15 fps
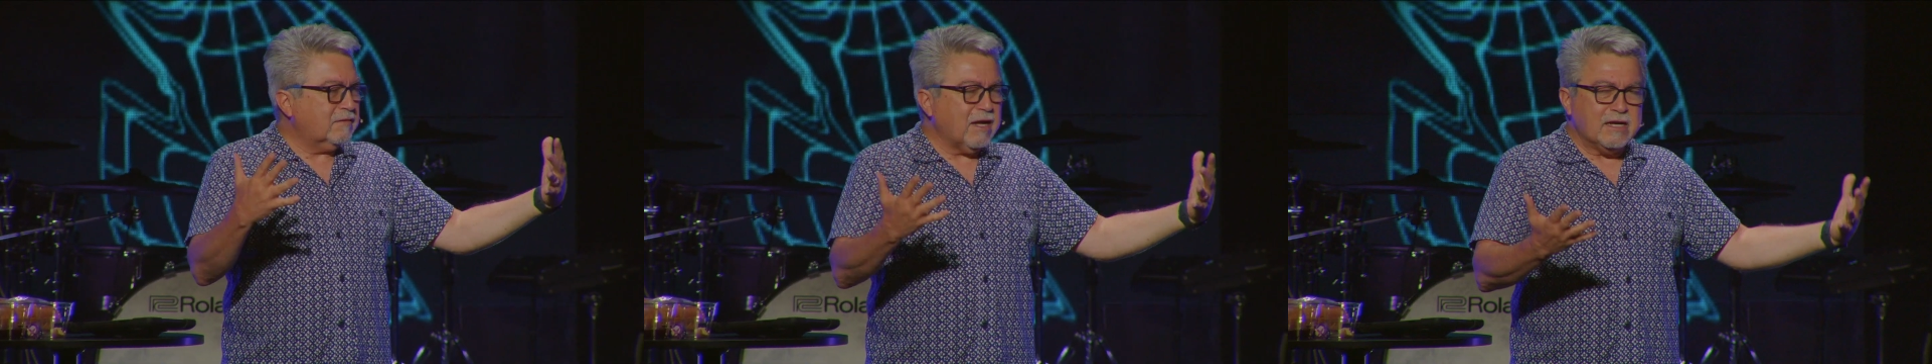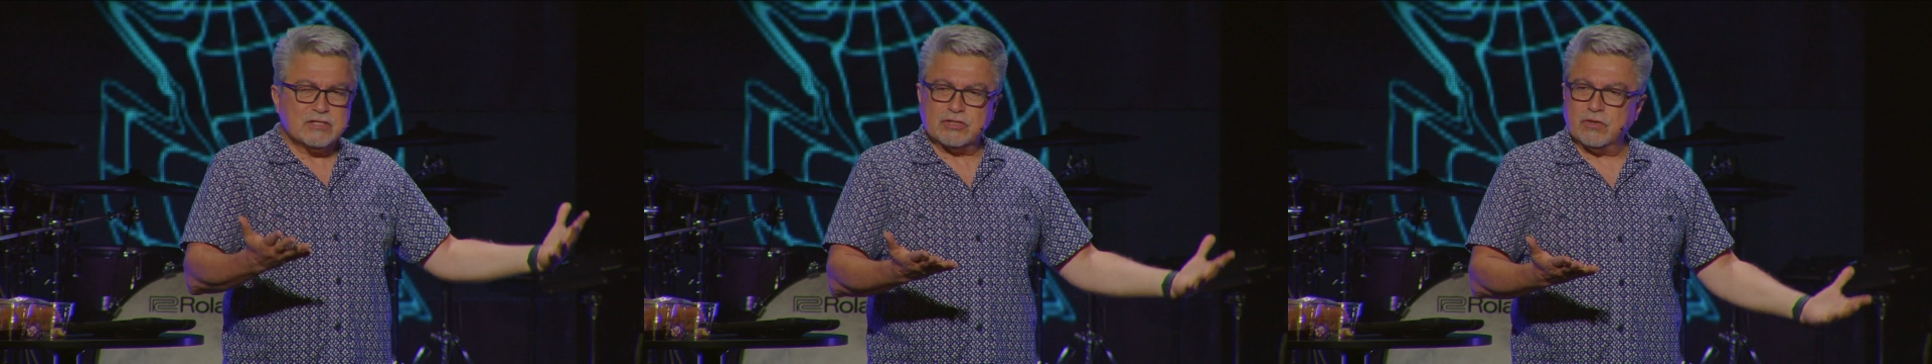
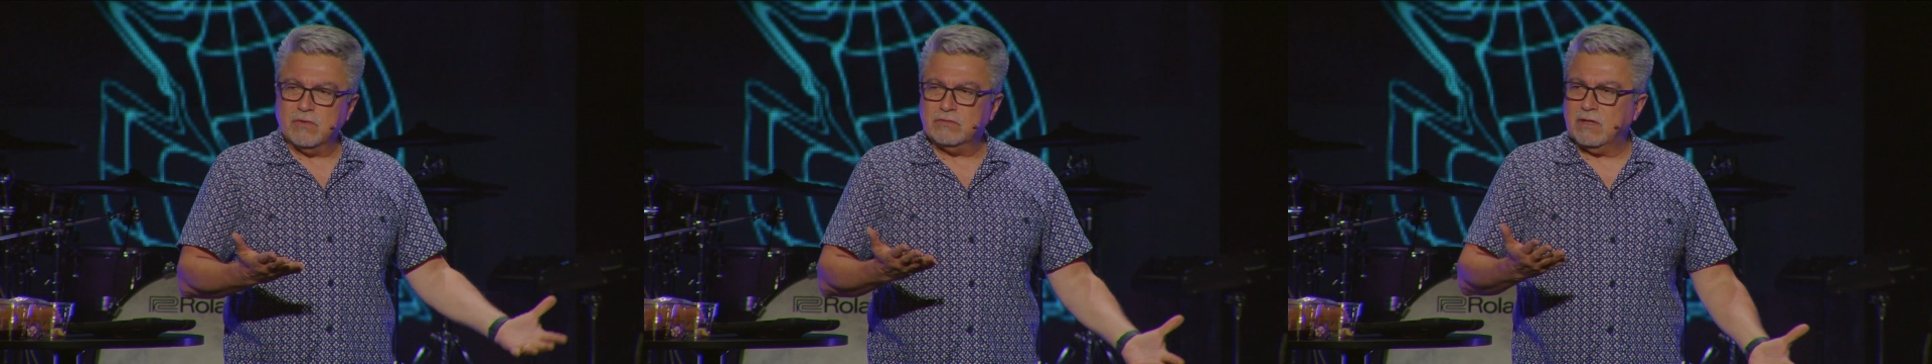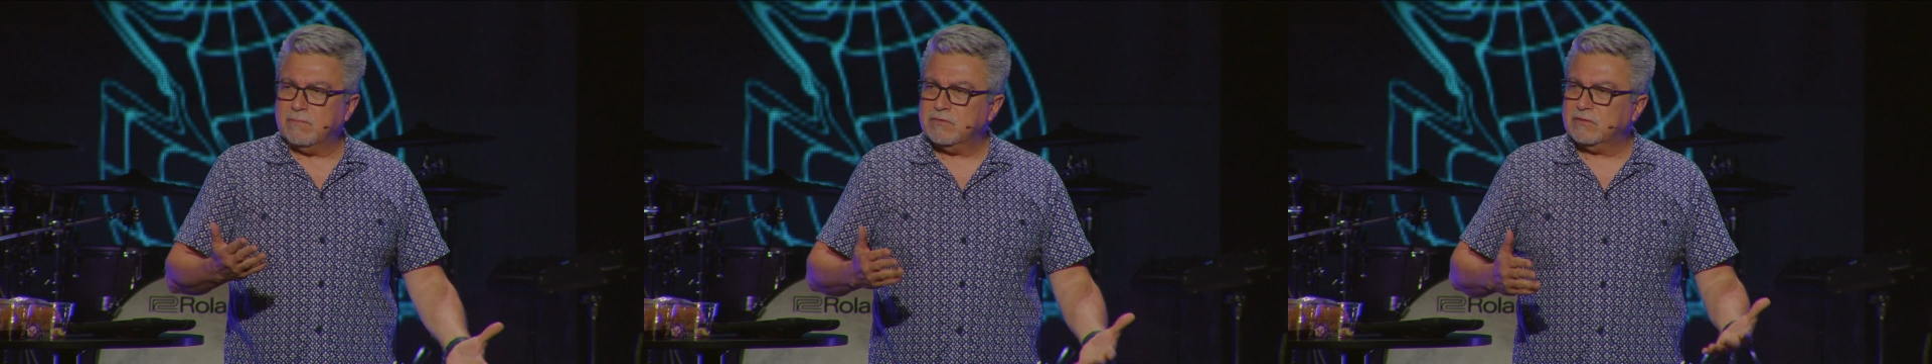guy
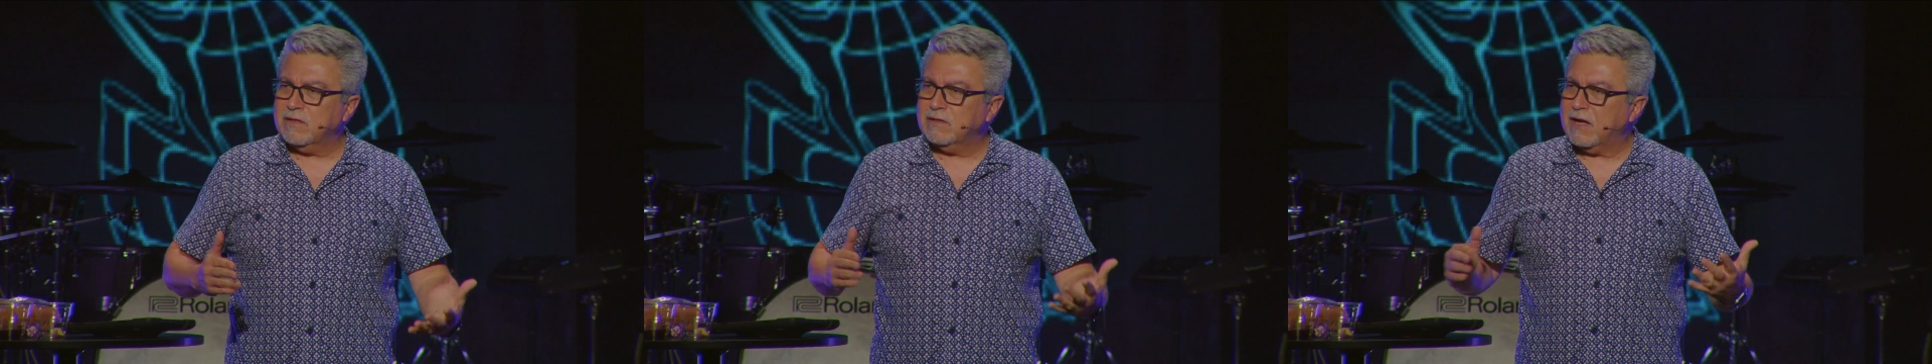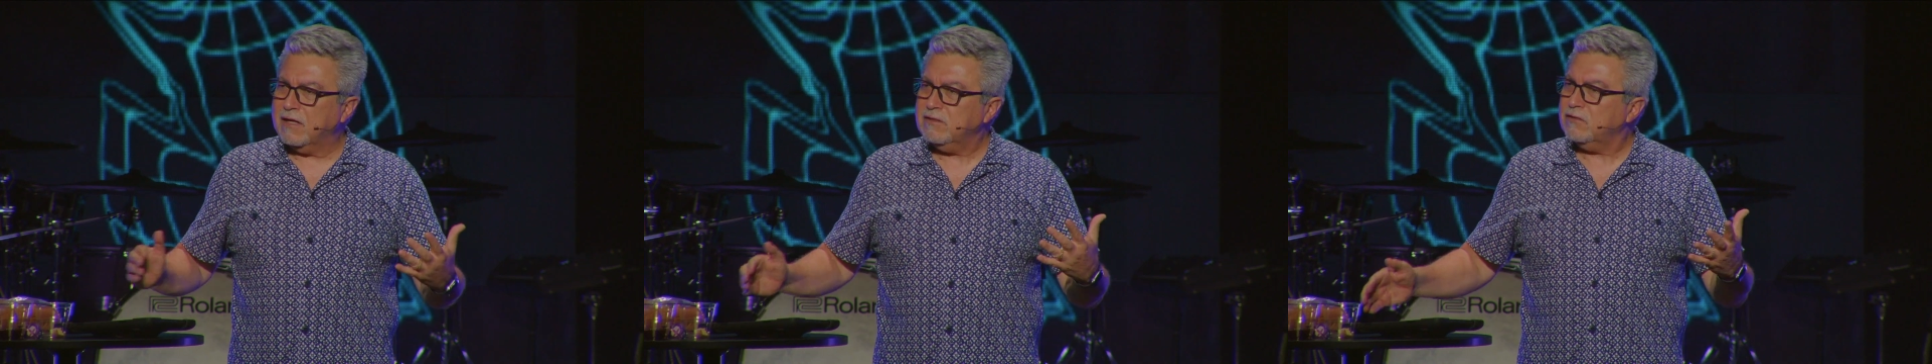shows up and
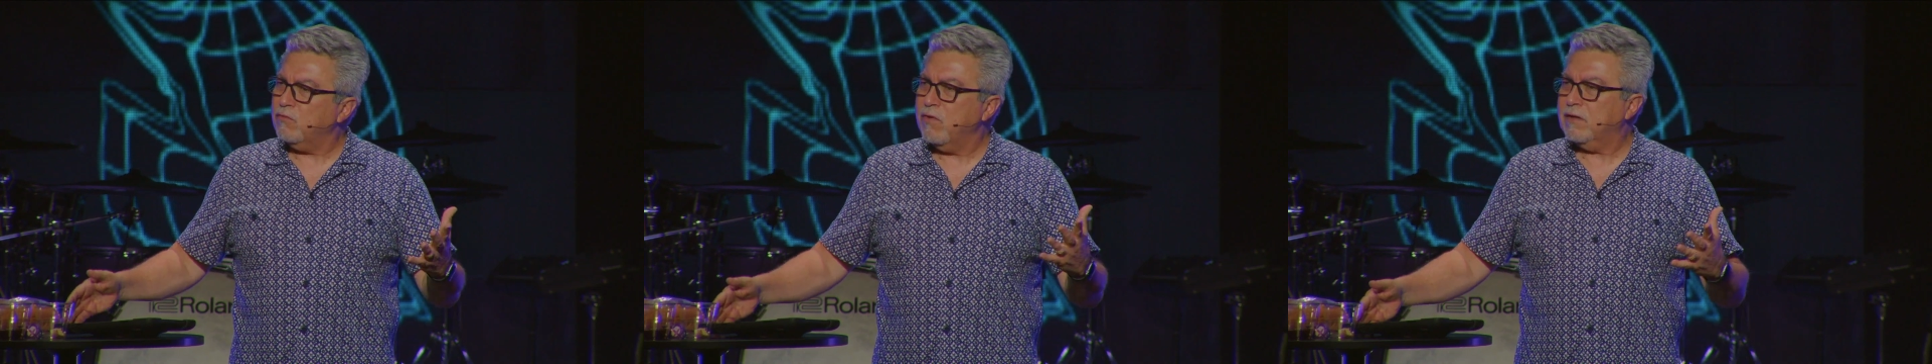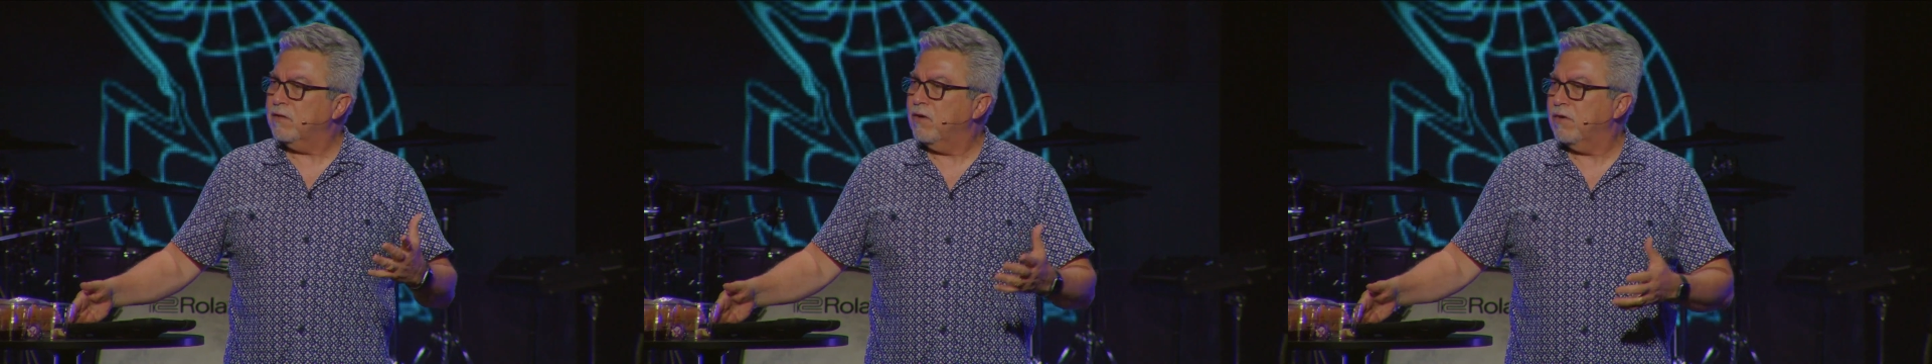saying, I just
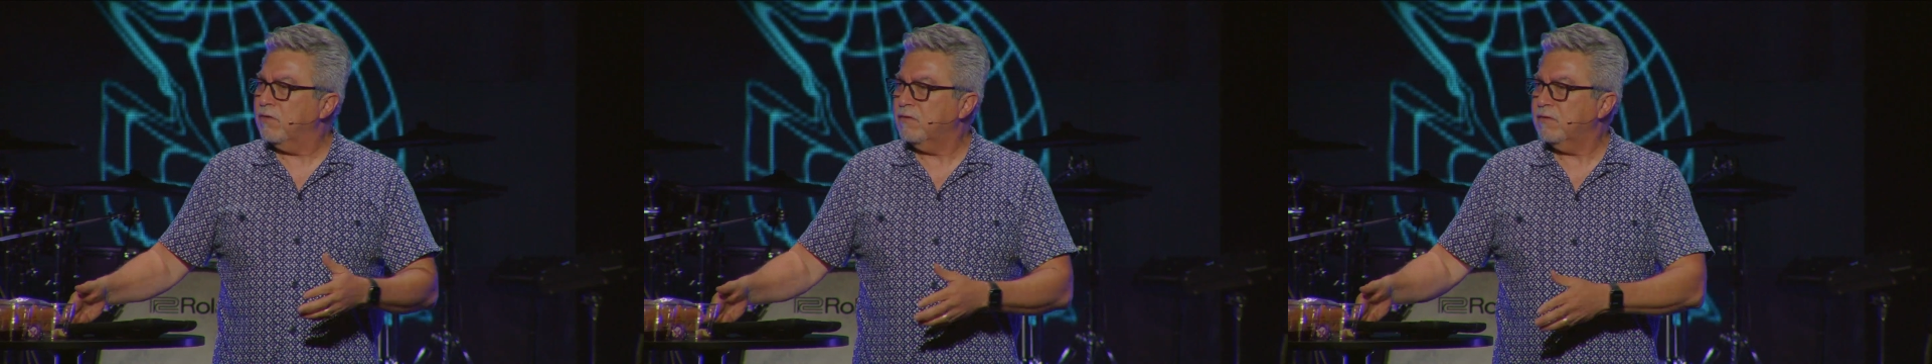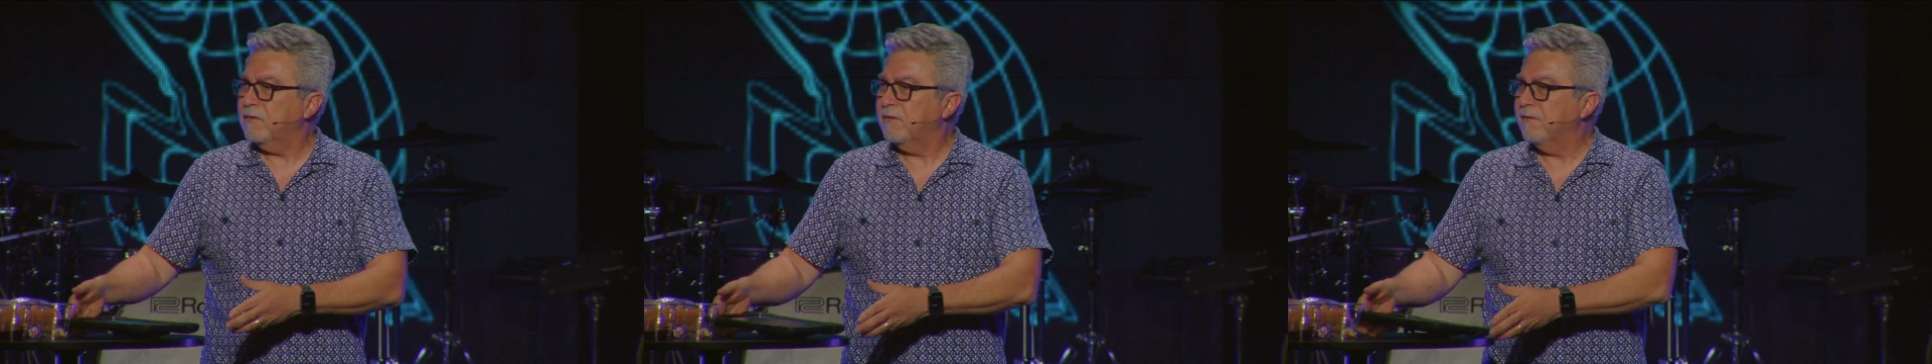want to know,